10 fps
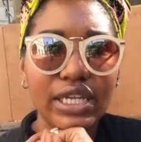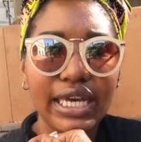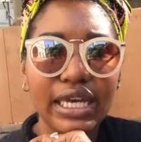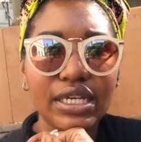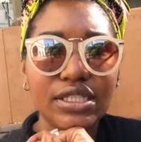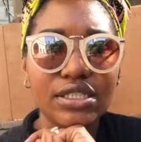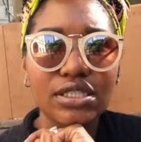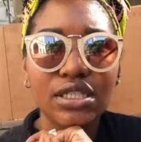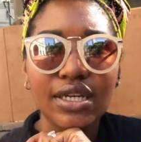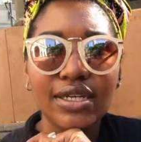
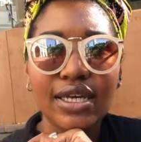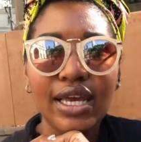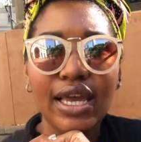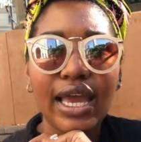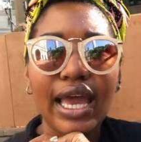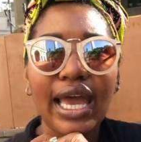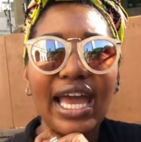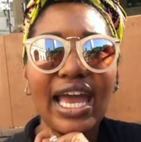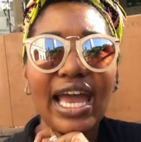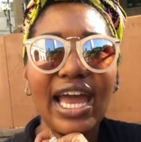land?
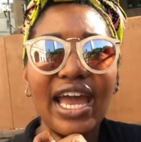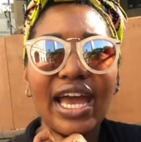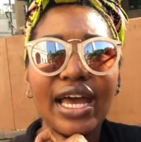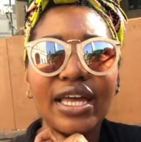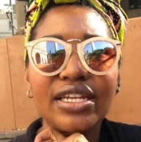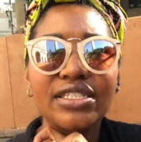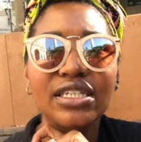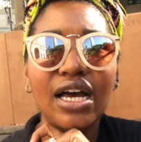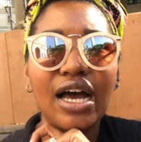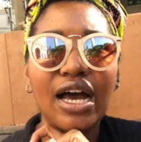And
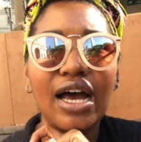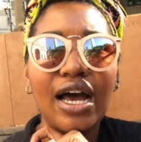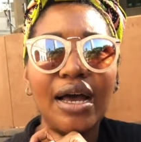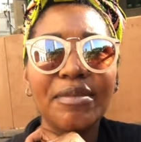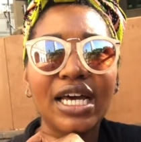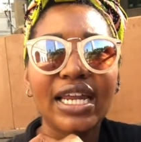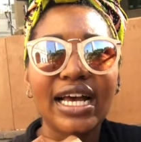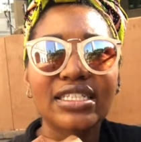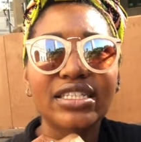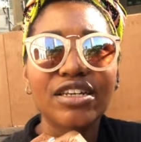I'm not
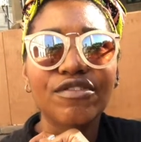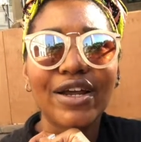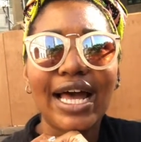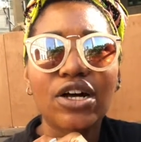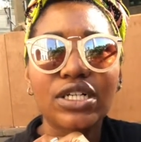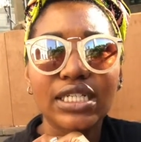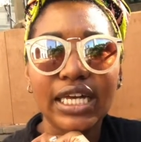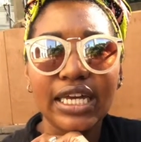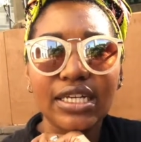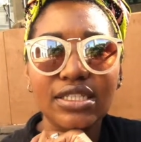asking for
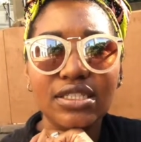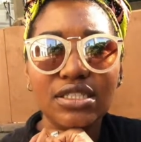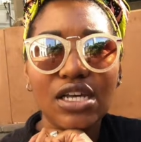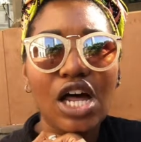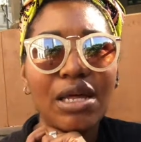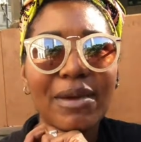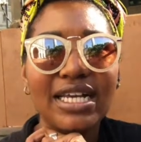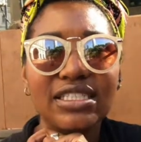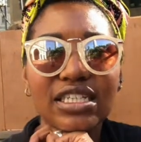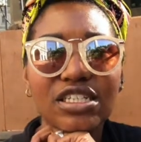accolades. All I'm
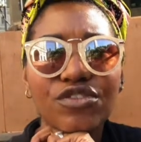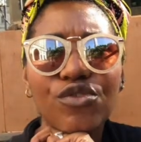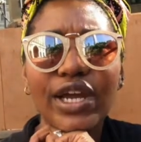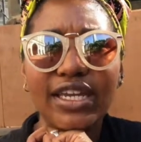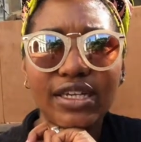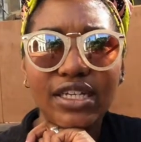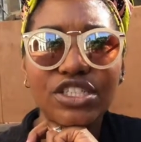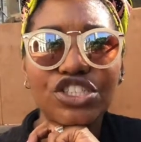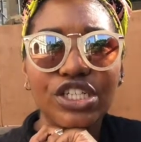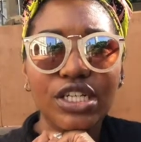asking is for
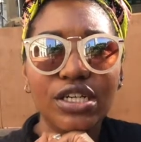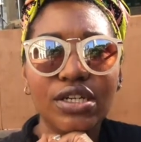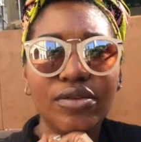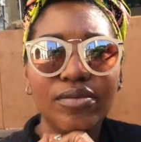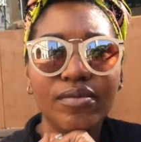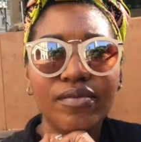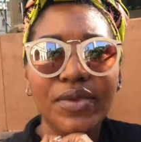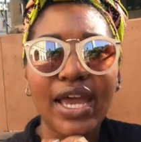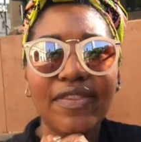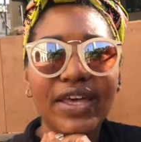recognition.
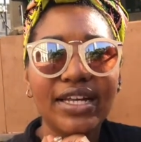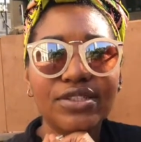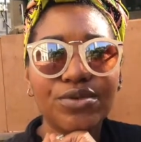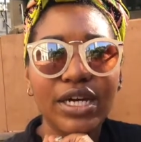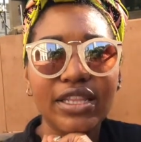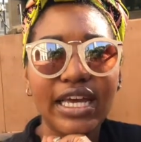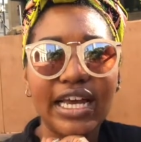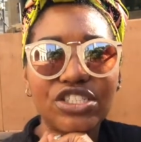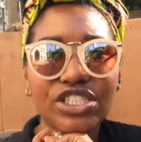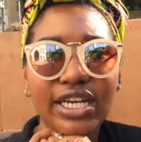And that's why the
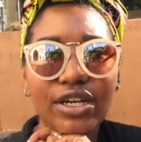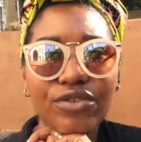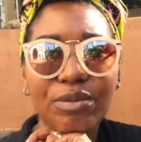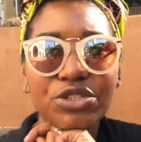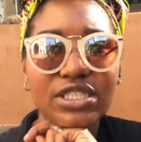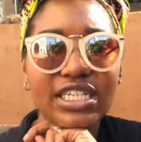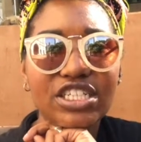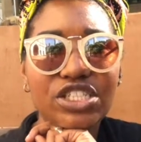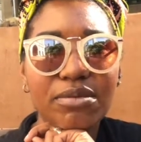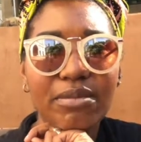hashtag
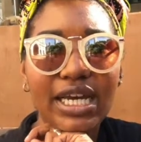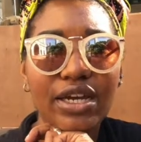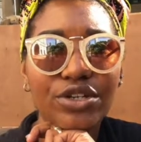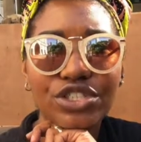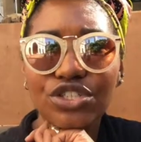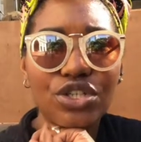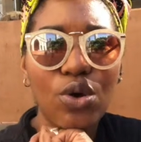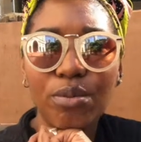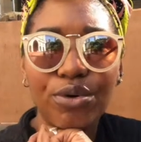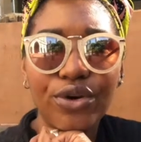representation matters is
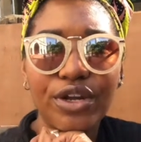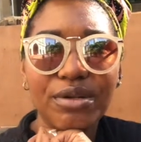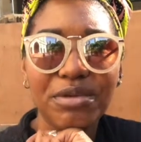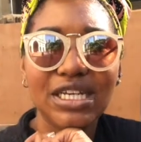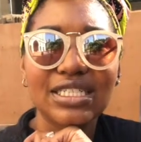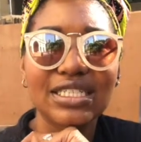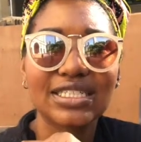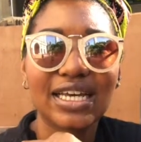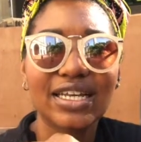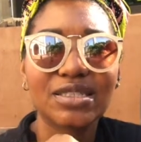so important, because it
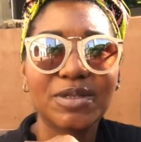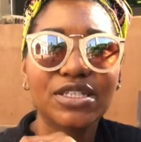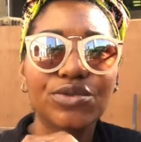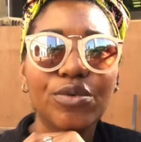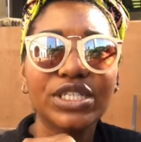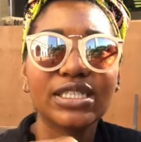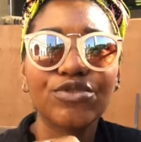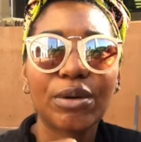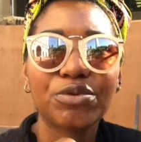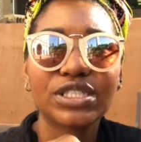does. Because what we see
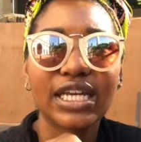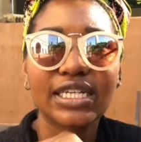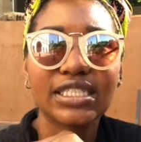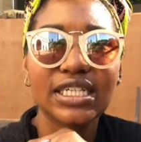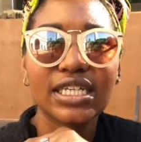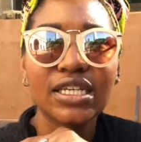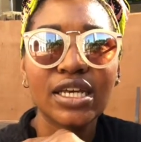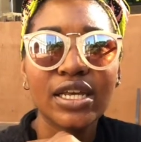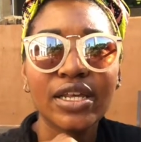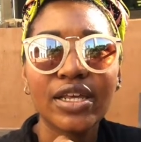represented
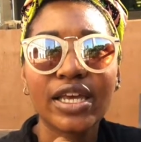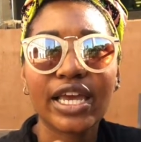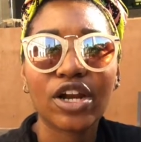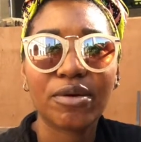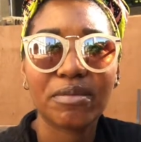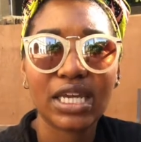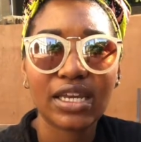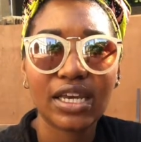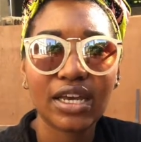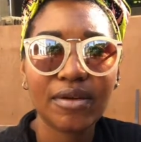in our
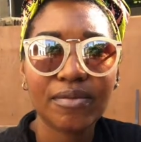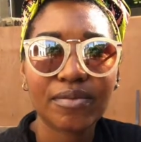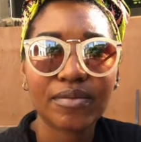media,